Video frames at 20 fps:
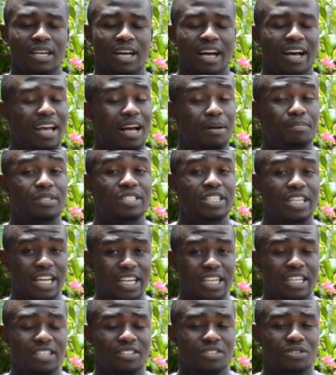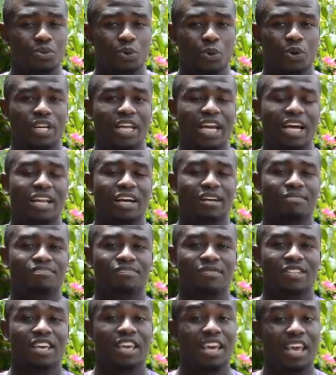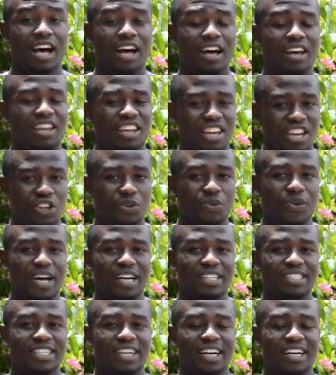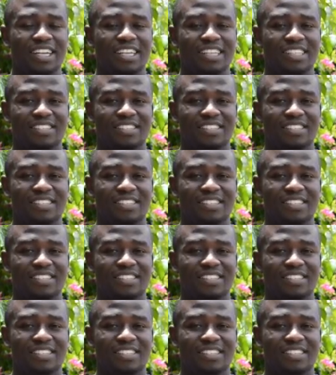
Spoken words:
I am Denis YaLa, here in Uganda.